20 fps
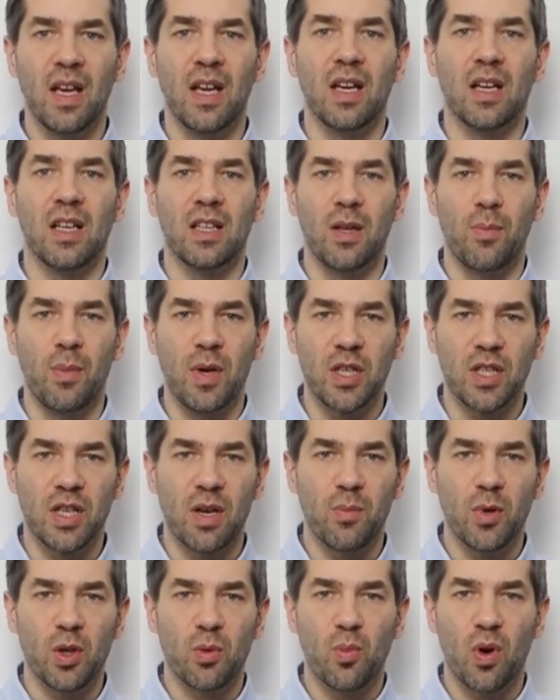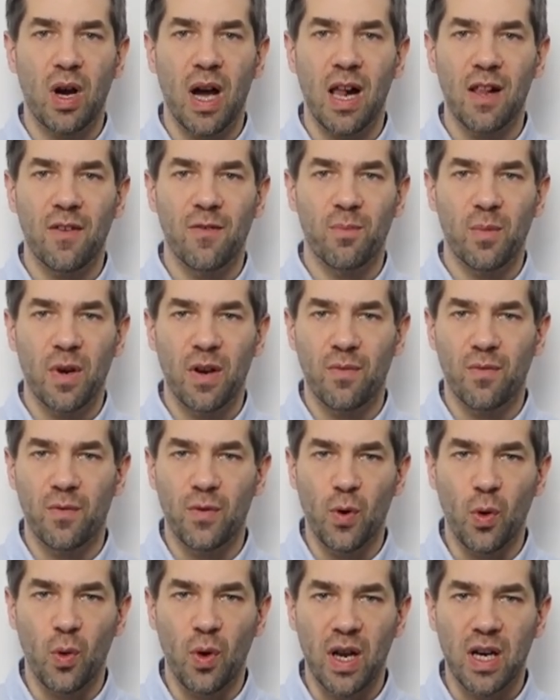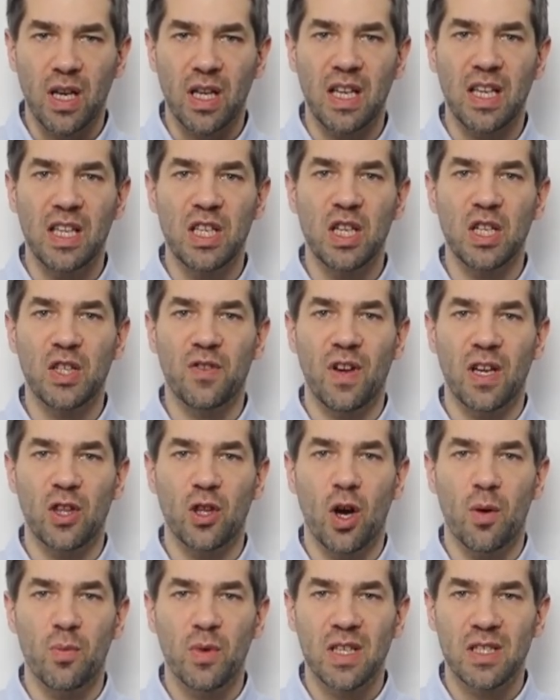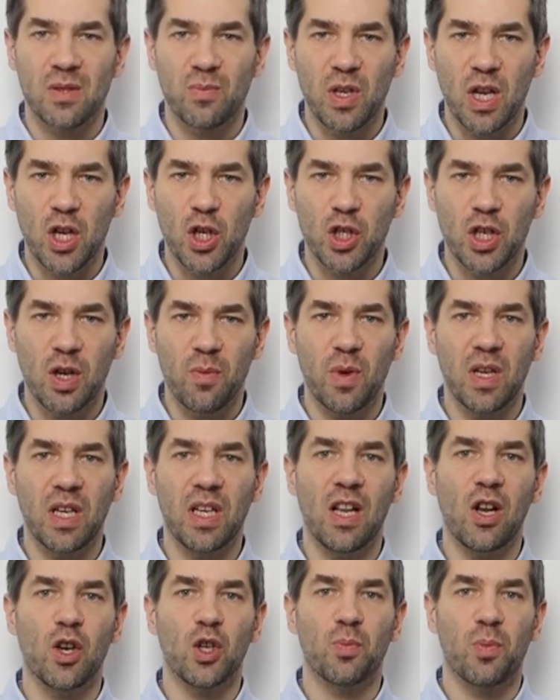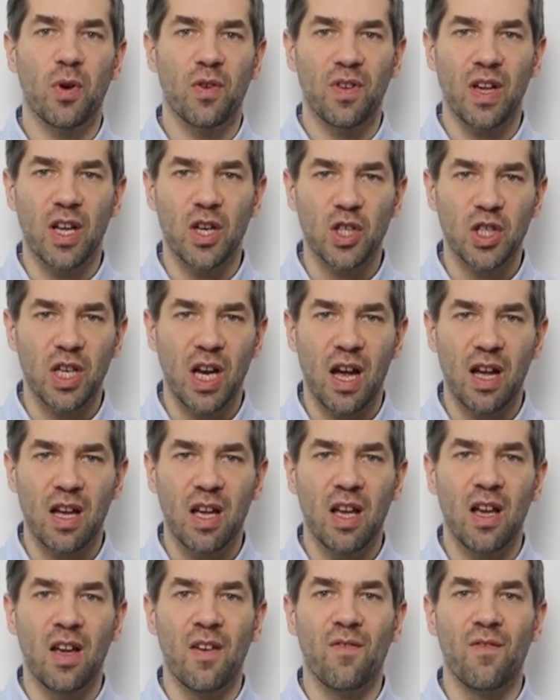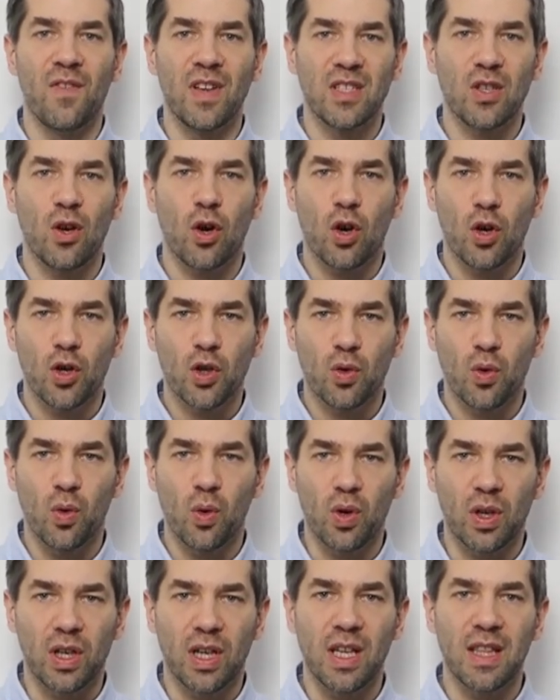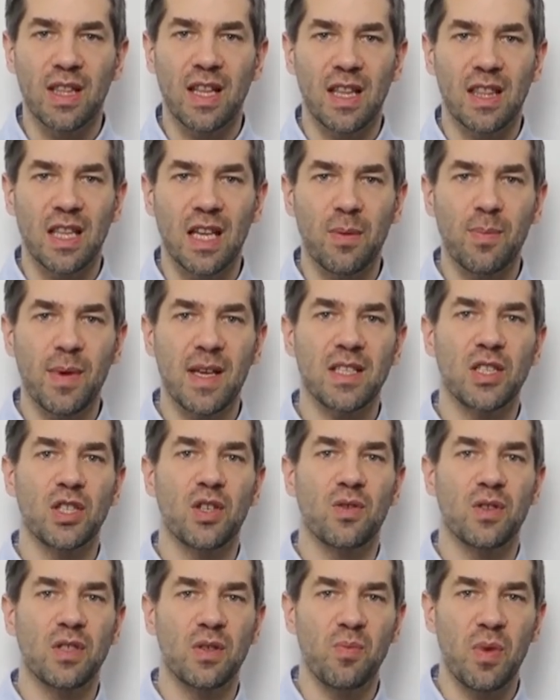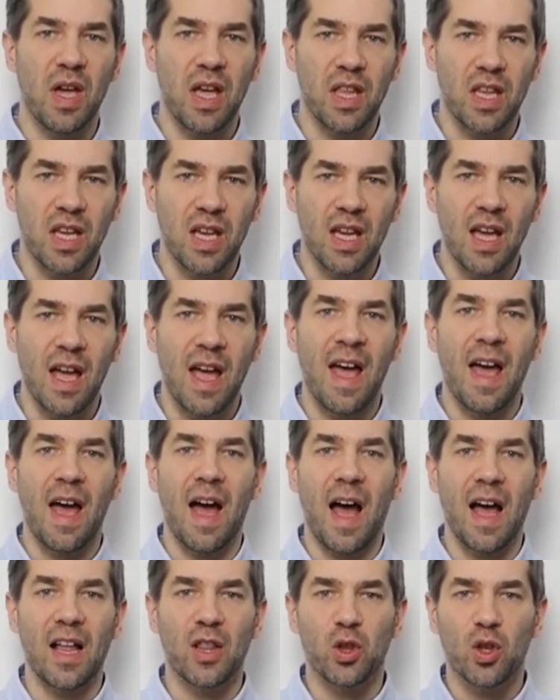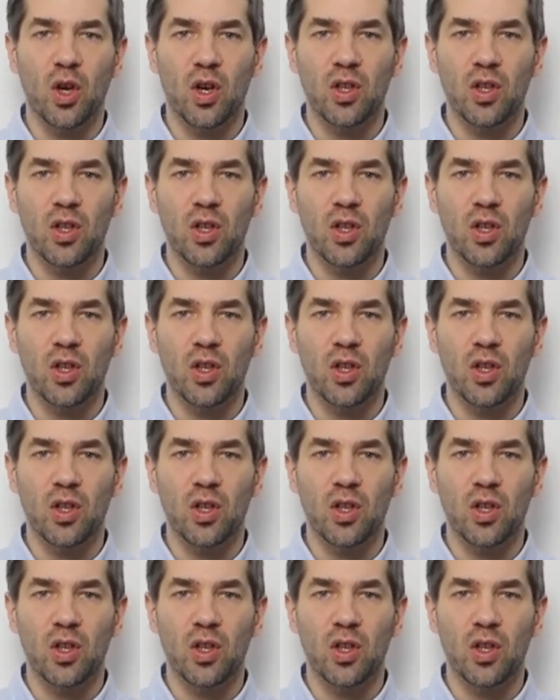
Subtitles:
When we breathe the breath viewer and unconsciously decrease the amount of air, we will see that the height of the ball in the tube will change